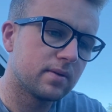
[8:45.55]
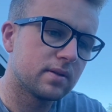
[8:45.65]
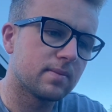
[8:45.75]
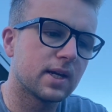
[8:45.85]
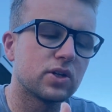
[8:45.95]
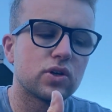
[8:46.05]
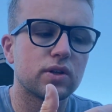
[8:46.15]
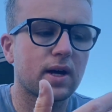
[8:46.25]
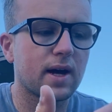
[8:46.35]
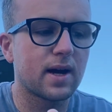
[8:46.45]
to make sure
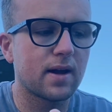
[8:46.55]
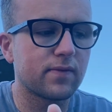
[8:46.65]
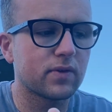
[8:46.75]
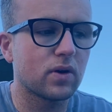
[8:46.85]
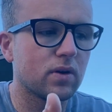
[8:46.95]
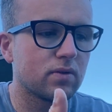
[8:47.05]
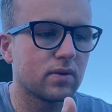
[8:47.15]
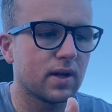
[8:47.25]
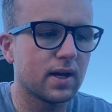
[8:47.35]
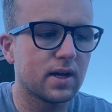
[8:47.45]
that I've got
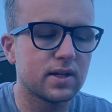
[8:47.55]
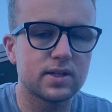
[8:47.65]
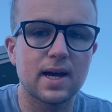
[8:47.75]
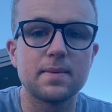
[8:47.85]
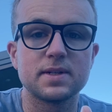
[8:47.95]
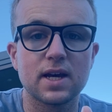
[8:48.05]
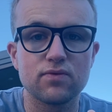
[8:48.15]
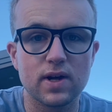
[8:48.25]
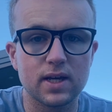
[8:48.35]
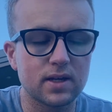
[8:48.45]
time to get
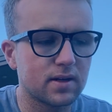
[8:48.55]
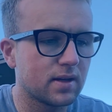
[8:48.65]
ready.